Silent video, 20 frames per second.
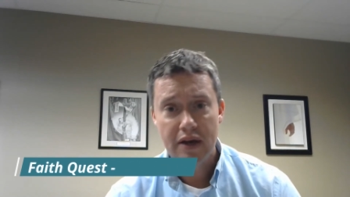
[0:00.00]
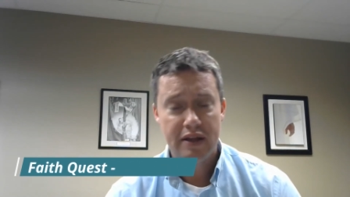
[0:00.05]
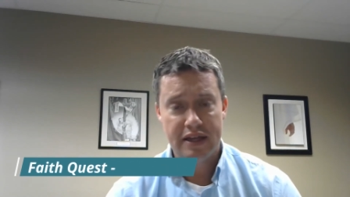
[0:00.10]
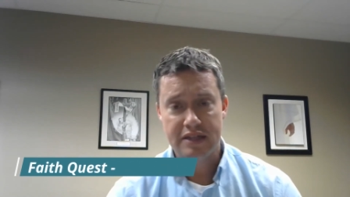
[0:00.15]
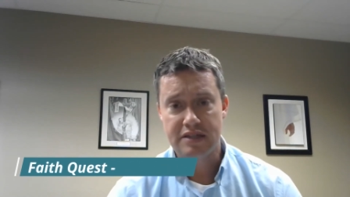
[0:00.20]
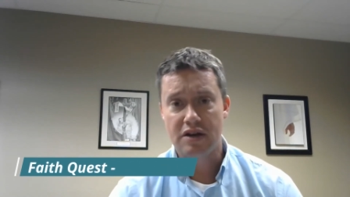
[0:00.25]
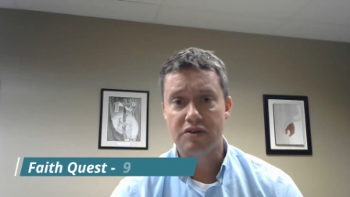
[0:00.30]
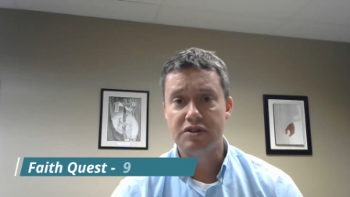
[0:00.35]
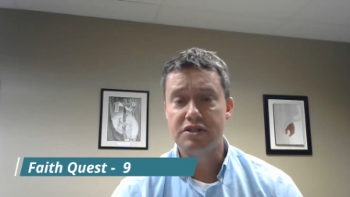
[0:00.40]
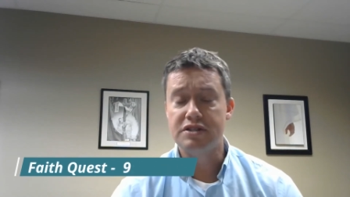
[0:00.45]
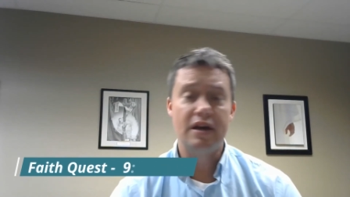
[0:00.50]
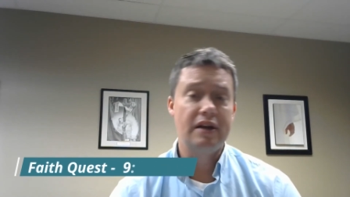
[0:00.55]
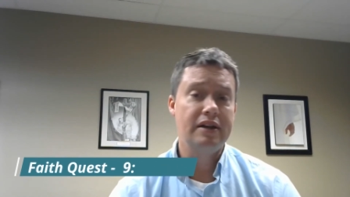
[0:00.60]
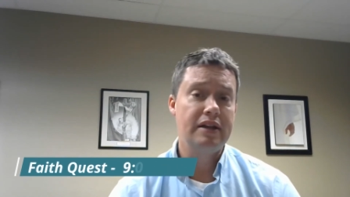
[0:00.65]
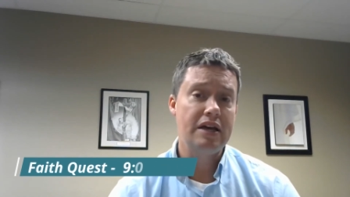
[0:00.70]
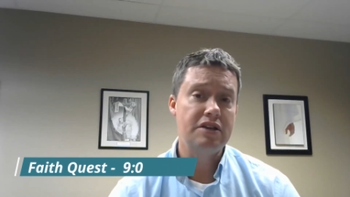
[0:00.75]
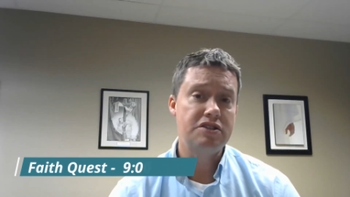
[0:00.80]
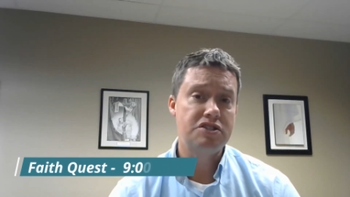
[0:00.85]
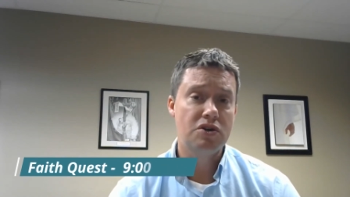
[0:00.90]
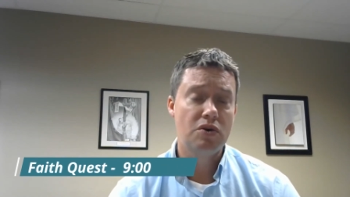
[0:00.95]
That's our
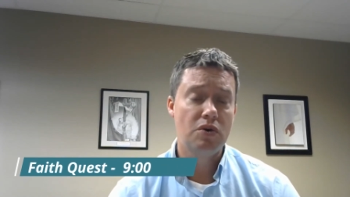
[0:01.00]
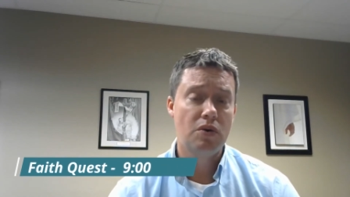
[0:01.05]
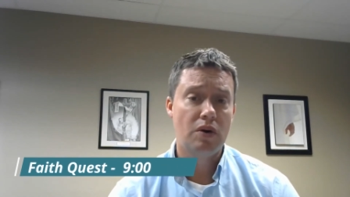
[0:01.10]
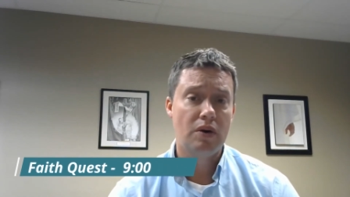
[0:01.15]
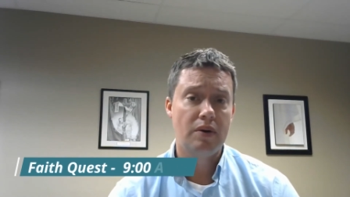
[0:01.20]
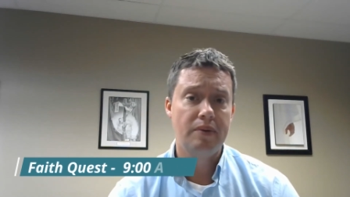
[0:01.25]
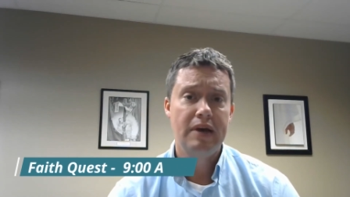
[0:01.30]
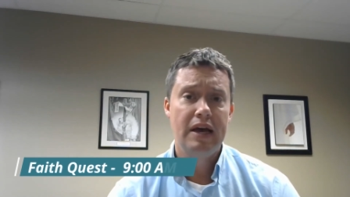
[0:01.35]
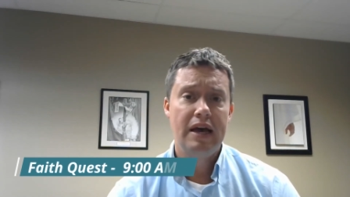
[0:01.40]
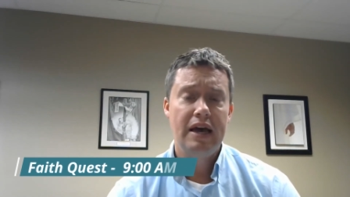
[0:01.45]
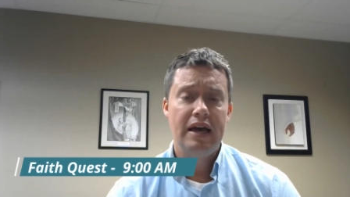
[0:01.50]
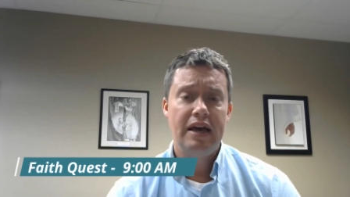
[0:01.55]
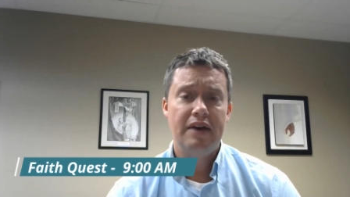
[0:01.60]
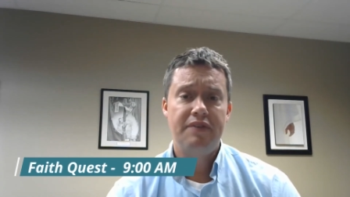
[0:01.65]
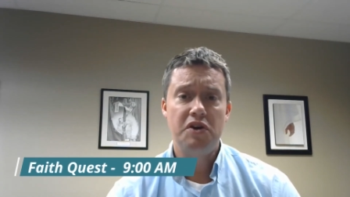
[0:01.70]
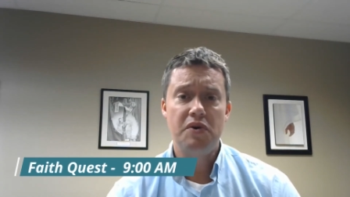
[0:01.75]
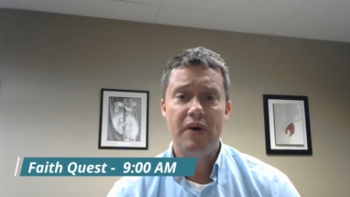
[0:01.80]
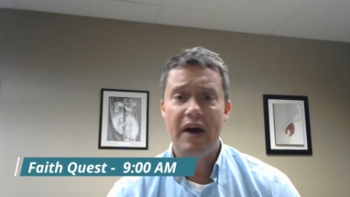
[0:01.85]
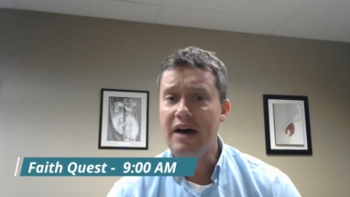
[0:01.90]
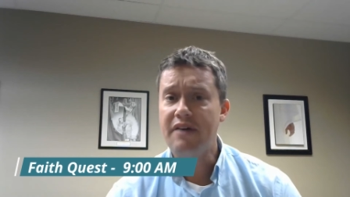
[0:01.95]
Sunday school.
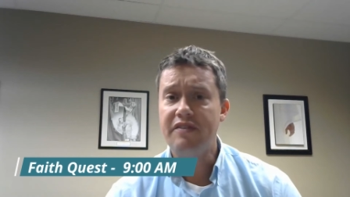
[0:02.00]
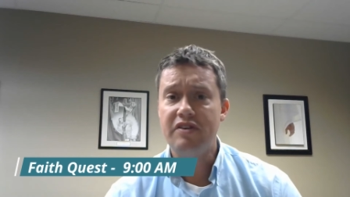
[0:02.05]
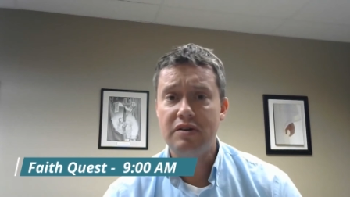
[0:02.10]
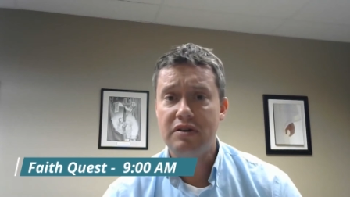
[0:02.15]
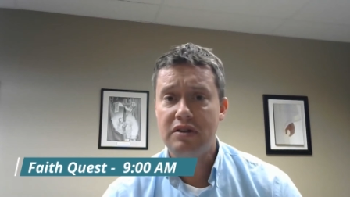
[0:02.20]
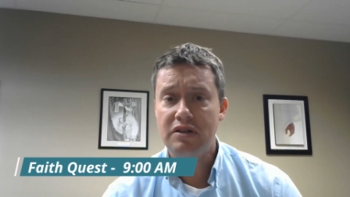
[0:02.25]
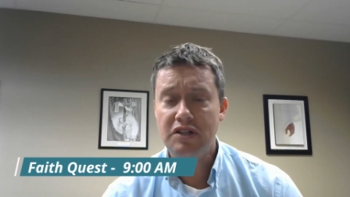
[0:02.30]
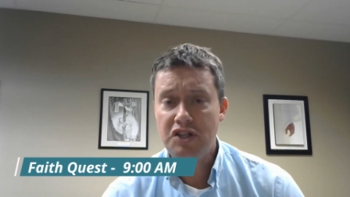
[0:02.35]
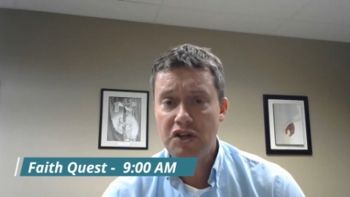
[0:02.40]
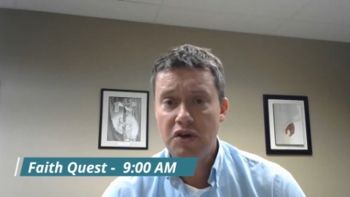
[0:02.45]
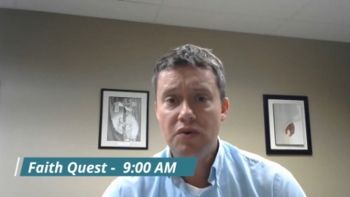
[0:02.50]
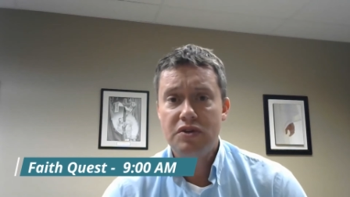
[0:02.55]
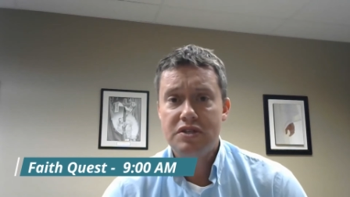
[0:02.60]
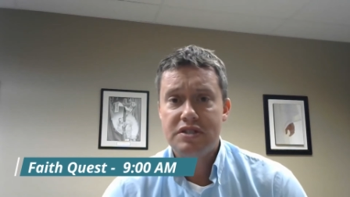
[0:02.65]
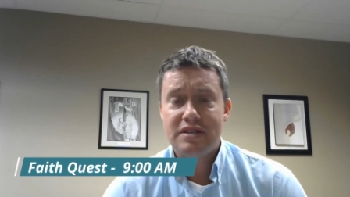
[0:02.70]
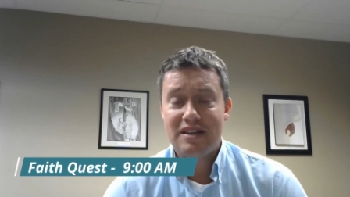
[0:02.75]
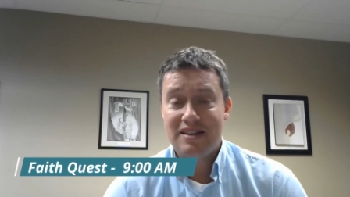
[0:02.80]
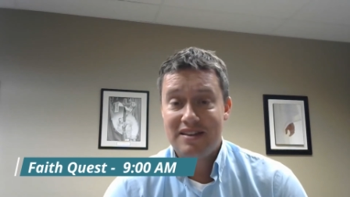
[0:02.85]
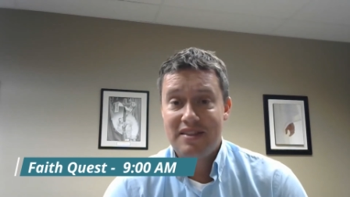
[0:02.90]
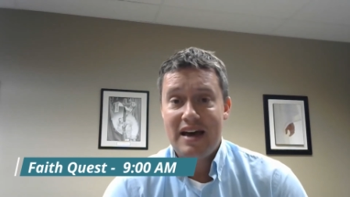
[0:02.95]
If you haven't
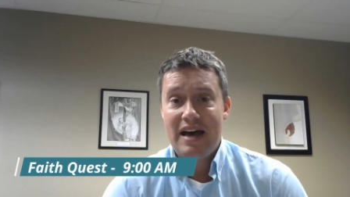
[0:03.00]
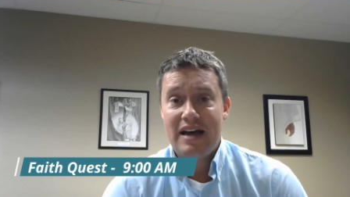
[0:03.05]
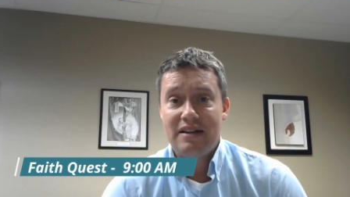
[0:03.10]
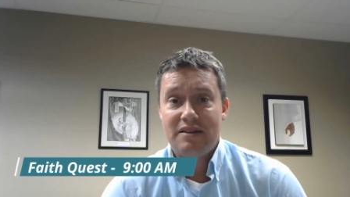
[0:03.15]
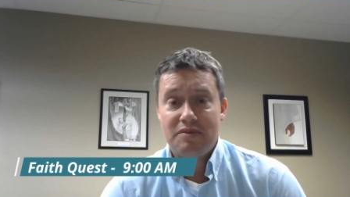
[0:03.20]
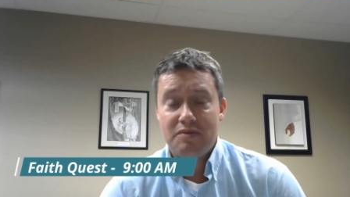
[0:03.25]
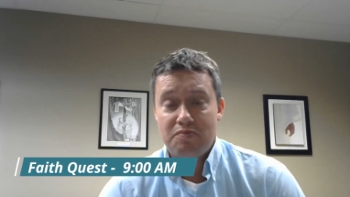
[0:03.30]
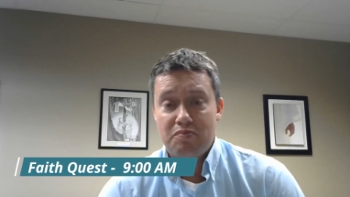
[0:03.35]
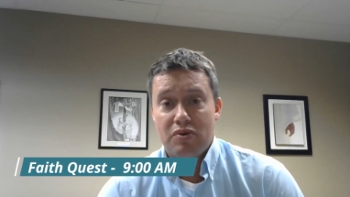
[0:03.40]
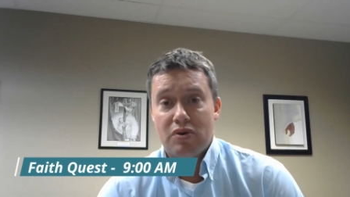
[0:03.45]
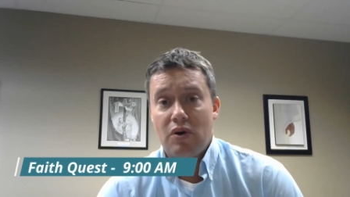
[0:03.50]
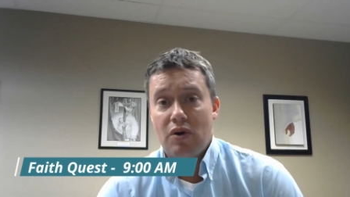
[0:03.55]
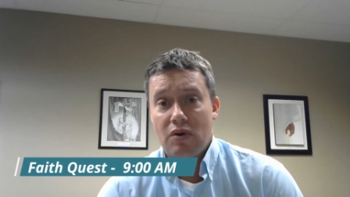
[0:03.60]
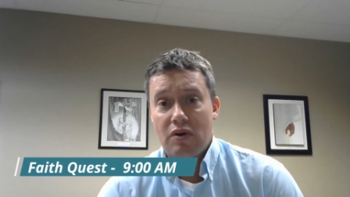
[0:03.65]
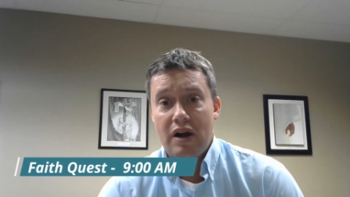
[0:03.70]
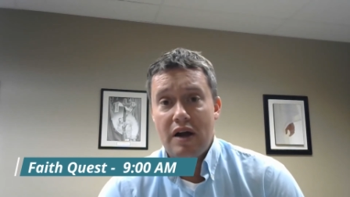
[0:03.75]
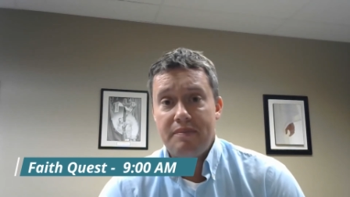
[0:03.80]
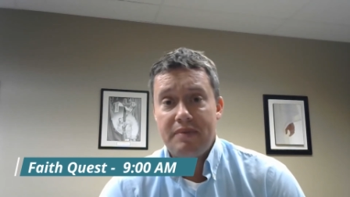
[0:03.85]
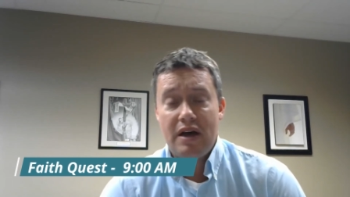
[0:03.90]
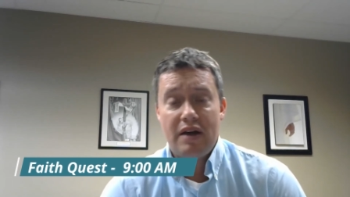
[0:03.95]
used that
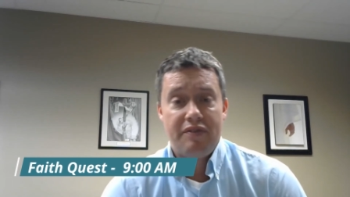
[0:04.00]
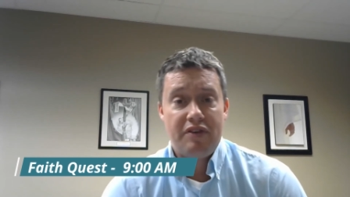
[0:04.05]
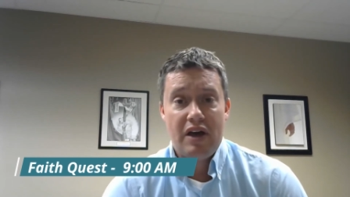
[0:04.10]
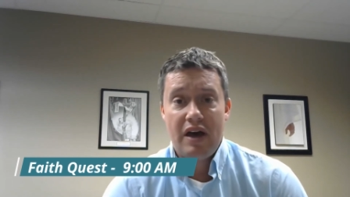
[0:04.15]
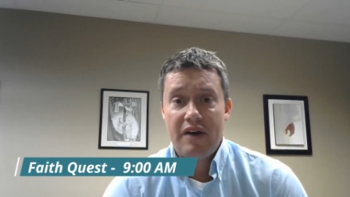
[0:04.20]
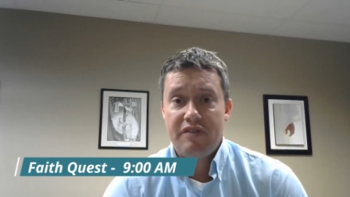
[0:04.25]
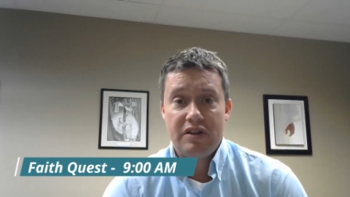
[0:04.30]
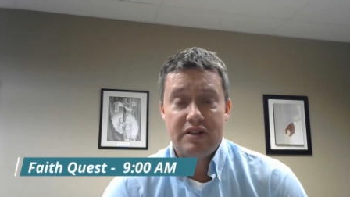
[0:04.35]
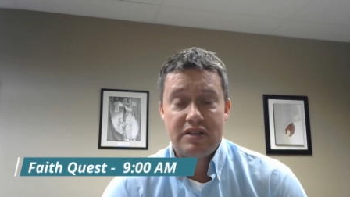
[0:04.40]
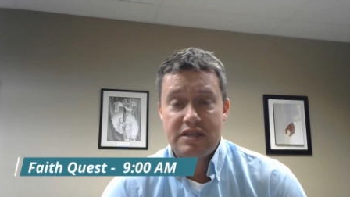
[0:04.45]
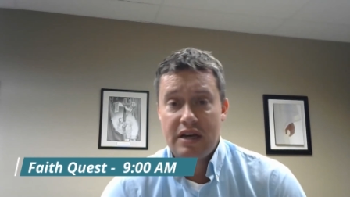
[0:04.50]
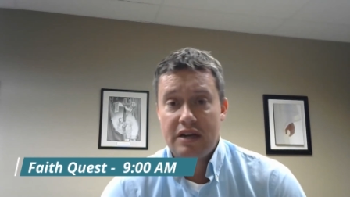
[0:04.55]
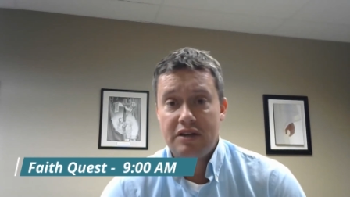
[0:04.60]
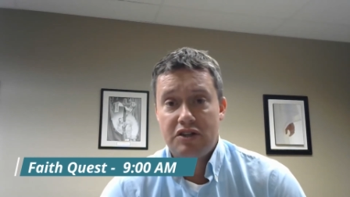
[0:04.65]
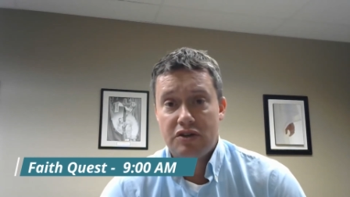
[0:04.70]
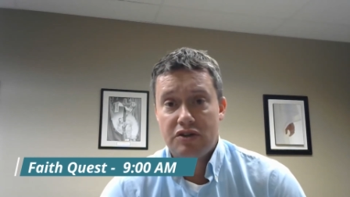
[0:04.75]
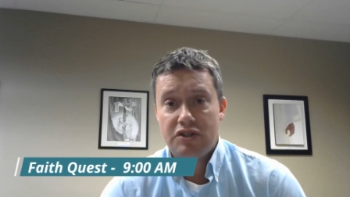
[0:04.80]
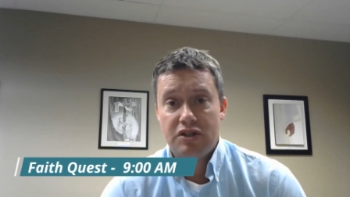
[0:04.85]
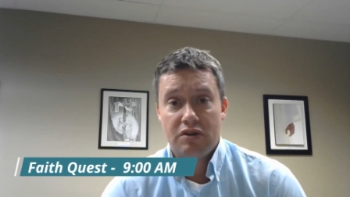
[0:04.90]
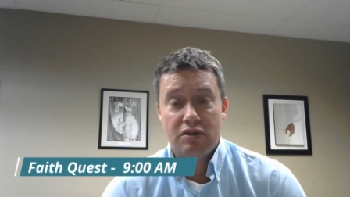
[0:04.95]
program yet, if you haven't
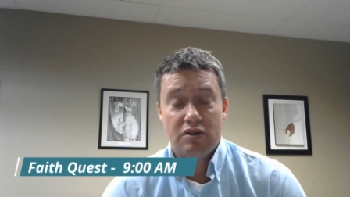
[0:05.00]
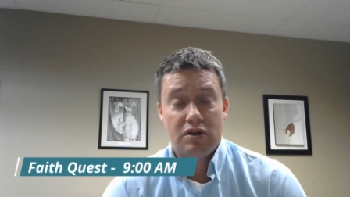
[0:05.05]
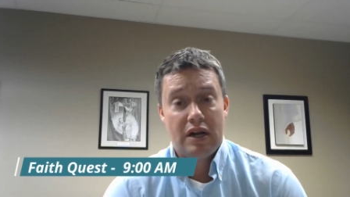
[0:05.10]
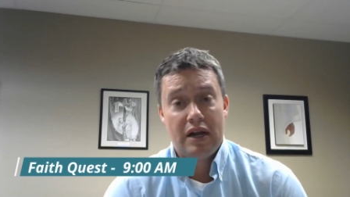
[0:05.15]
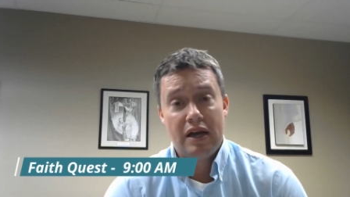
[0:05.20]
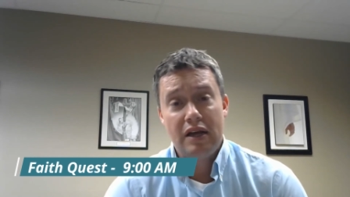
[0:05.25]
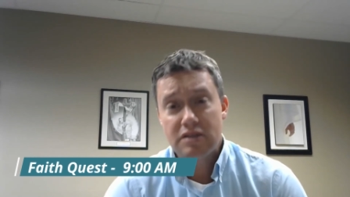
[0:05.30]
sent your children,